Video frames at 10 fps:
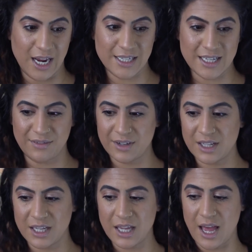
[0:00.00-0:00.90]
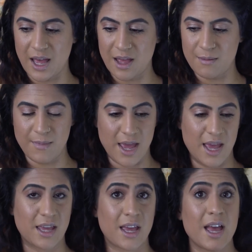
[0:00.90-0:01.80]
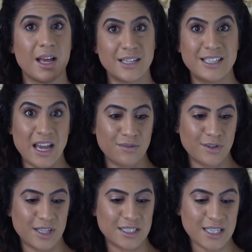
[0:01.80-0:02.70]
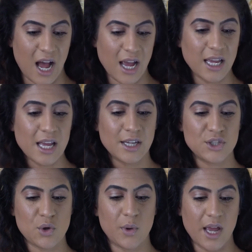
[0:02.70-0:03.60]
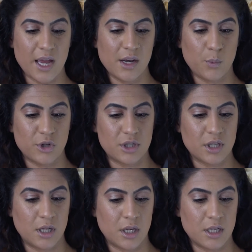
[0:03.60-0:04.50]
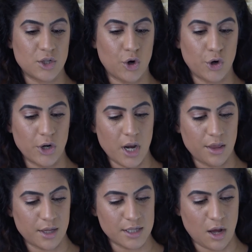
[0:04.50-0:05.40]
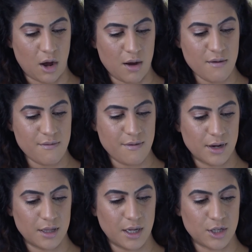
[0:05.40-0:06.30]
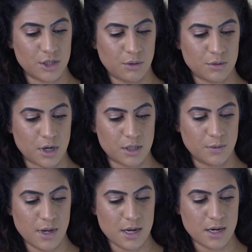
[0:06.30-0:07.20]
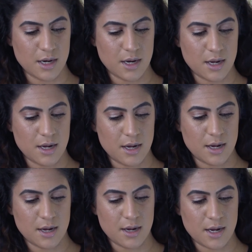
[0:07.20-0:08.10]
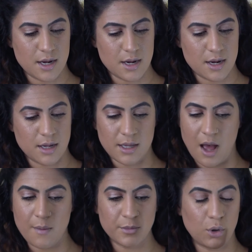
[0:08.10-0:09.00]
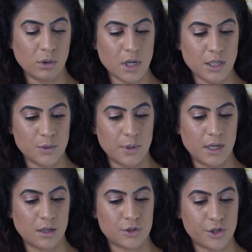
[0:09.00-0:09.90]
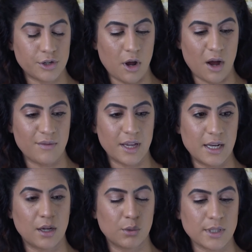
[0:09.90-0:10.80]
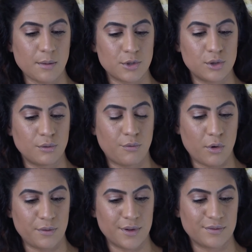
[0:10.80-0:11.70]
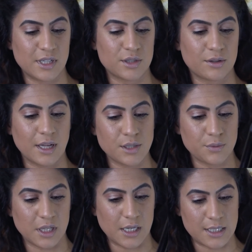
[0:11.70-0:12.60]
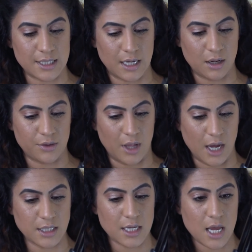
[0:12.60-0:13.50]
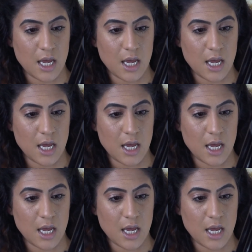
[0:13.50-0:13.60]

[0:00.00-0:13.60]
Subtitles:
I definitely am a yay for this guy. So again, we're just going to turn this off. And I think I just hold on to it. Yeah, hold on to it. It'll turn off. Again, it goes up to 450, so that's a really nice setting on that.